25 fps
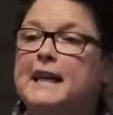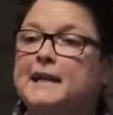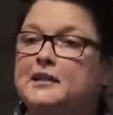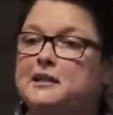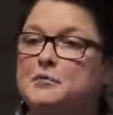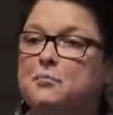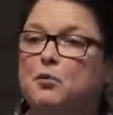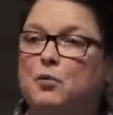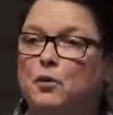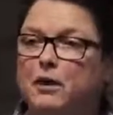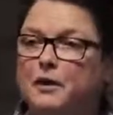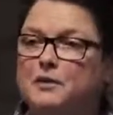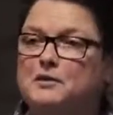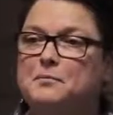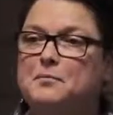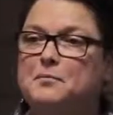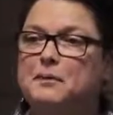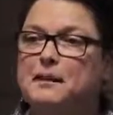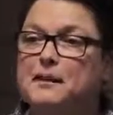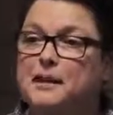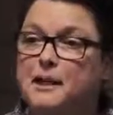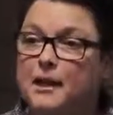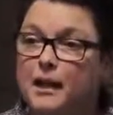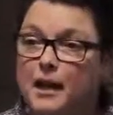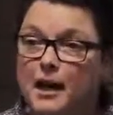exploits
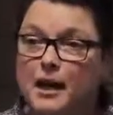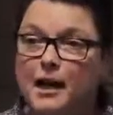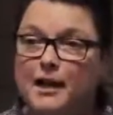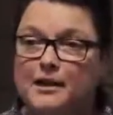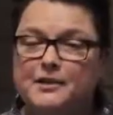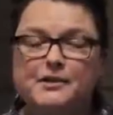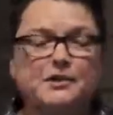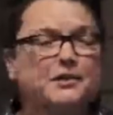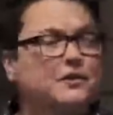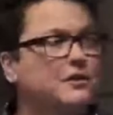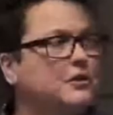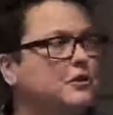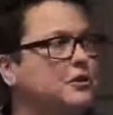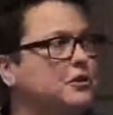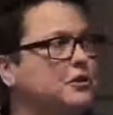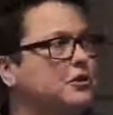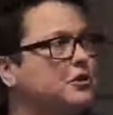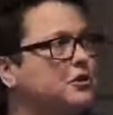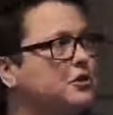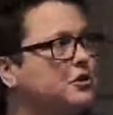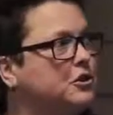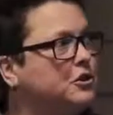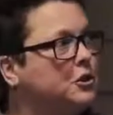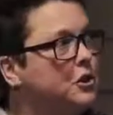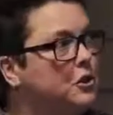because the
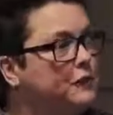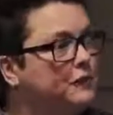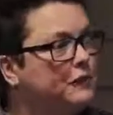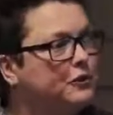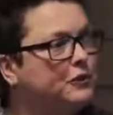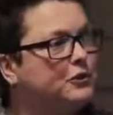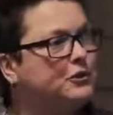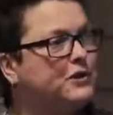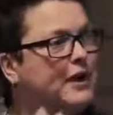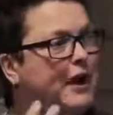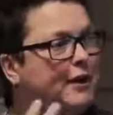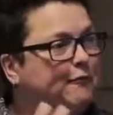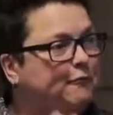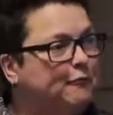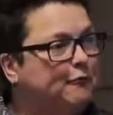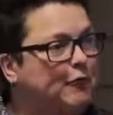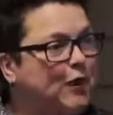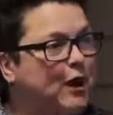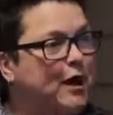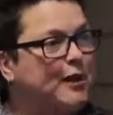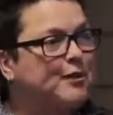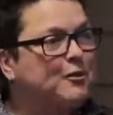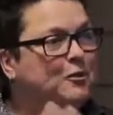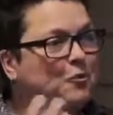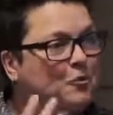servers that
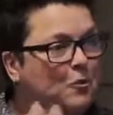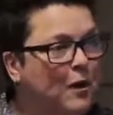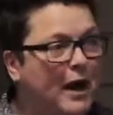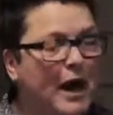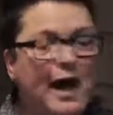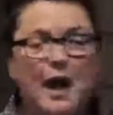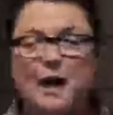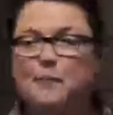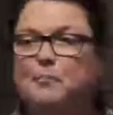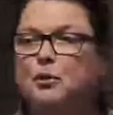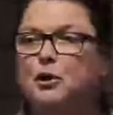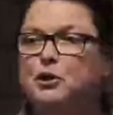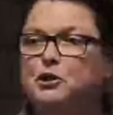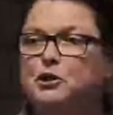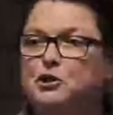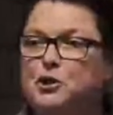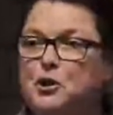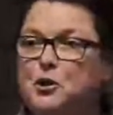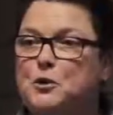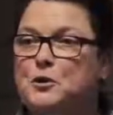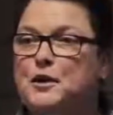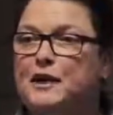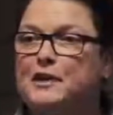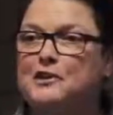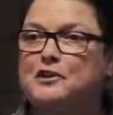run the web are
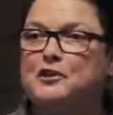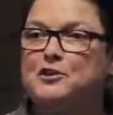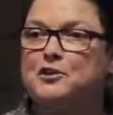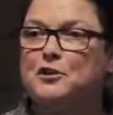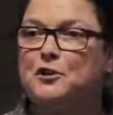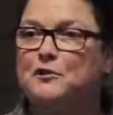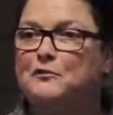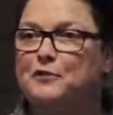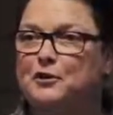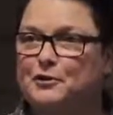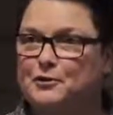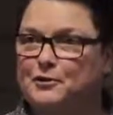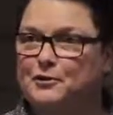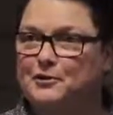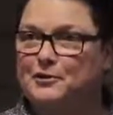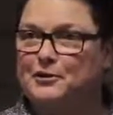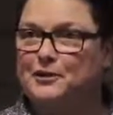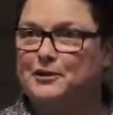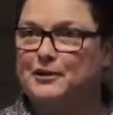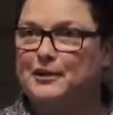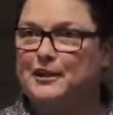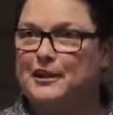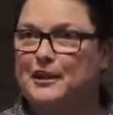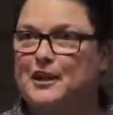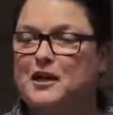Unix
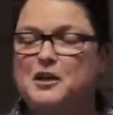servers.